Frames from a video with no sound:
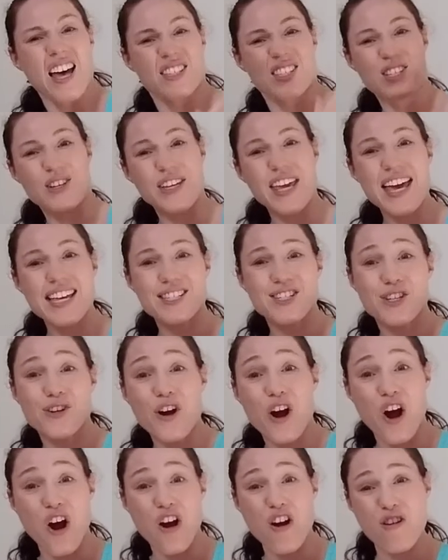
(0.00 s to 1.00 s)
So yes, your
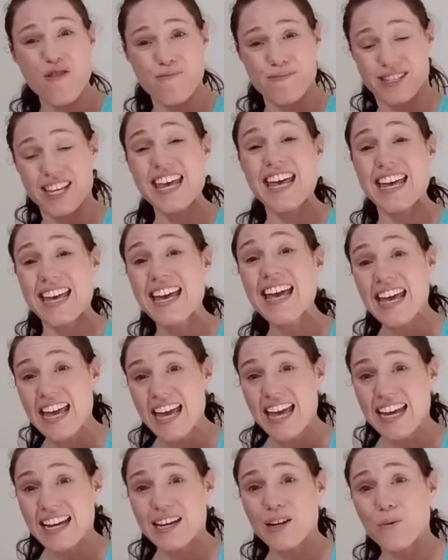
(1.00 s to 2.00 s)
arms,
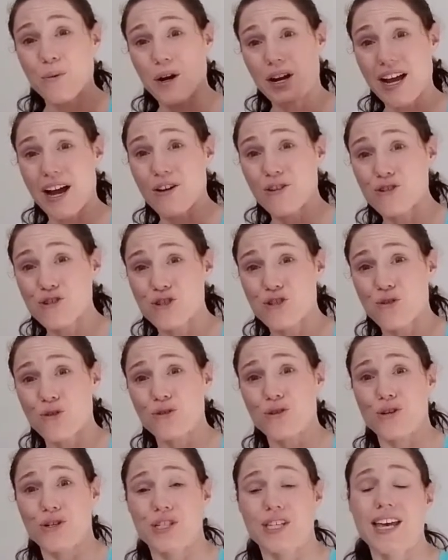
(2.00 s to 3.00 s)
gonna work out your
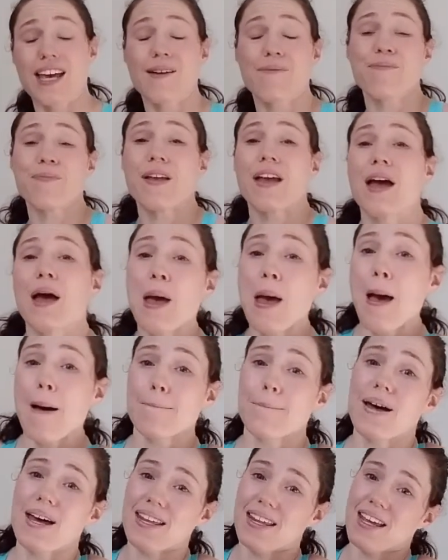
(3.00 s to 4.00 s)
shoulders,
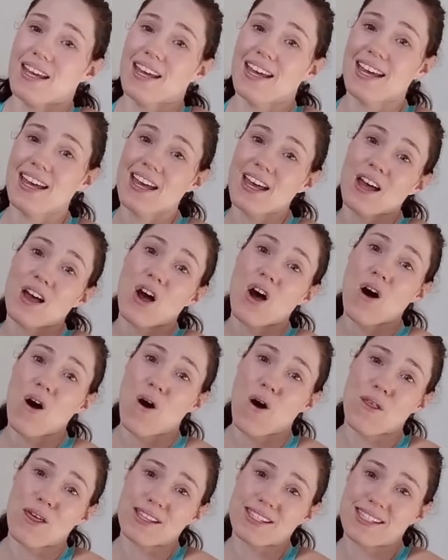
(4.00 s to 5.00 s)
but
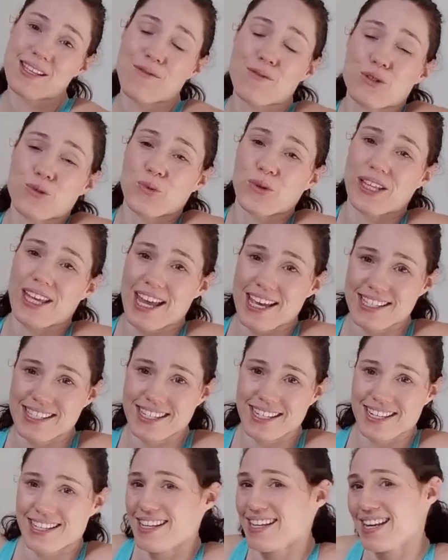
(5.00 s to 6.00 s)
all that stuff was really
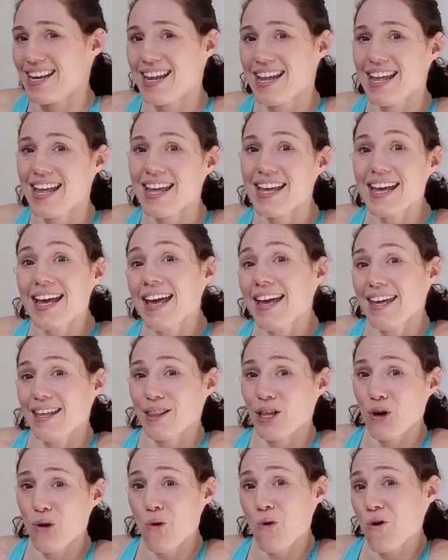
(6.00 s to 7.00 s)
isolated in
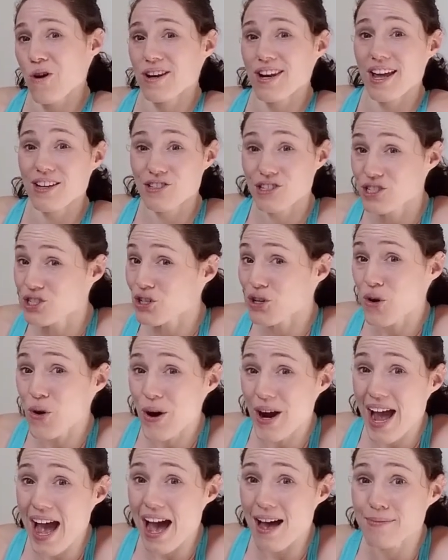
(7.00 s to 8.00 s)
the core, not just your core
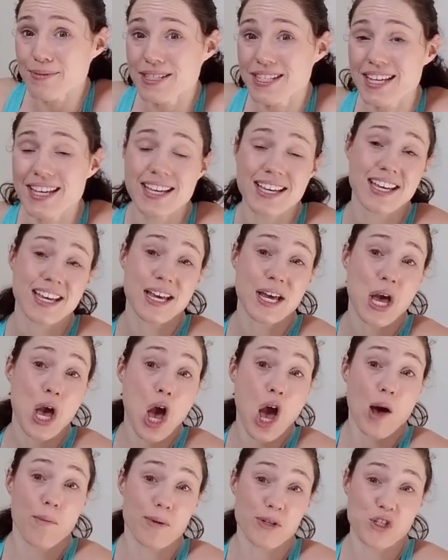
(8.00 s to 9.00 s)
abs,
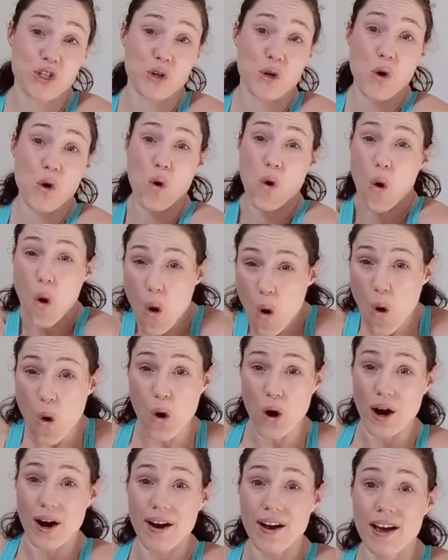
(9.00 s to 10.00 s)
but your
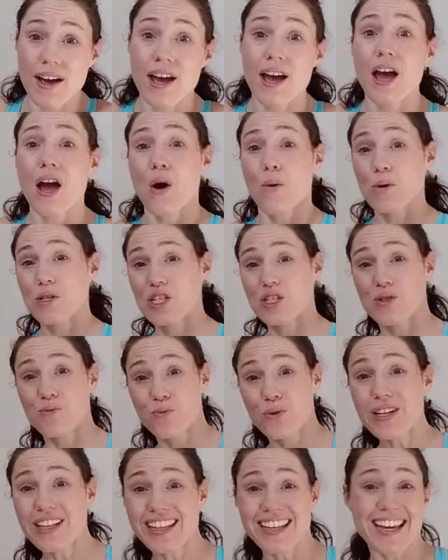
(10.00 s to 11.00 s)
core, which is
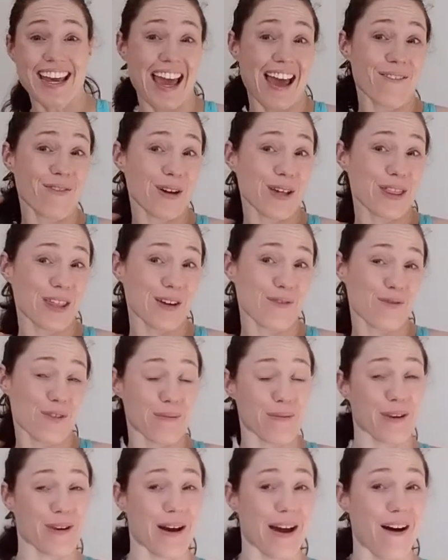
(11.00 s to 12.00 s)
really everything from
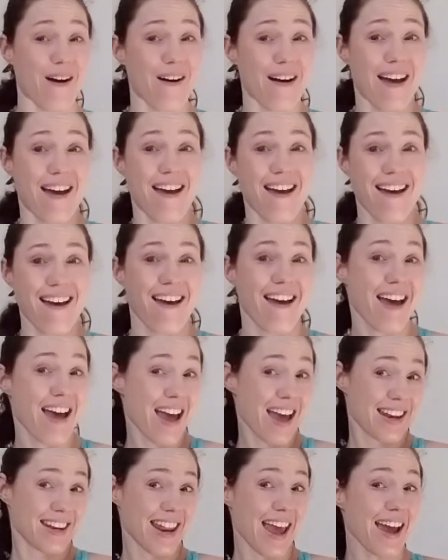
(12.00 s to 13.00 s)
your
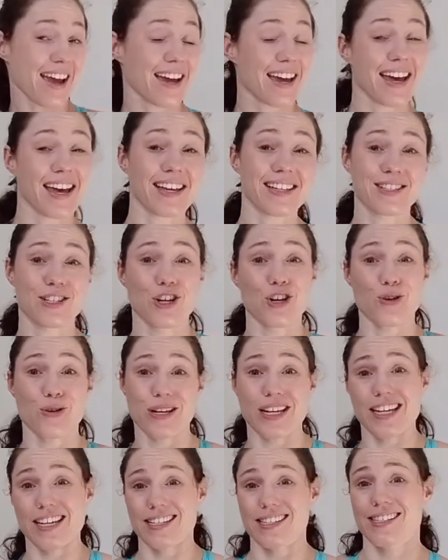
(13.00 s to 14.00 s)
neck to your
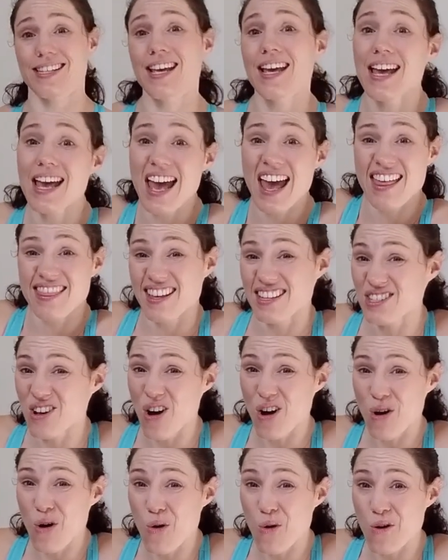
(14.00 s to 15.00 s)
knees. That's all
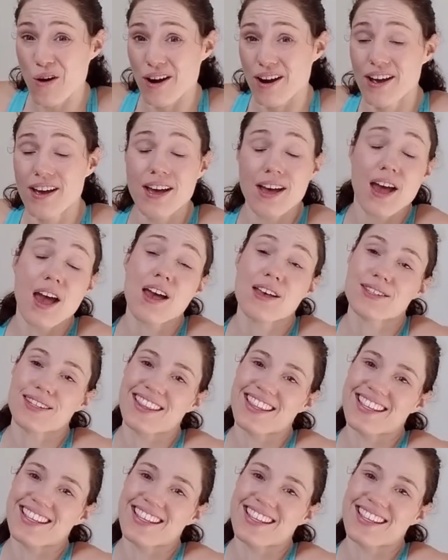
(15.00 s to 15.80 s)
core. So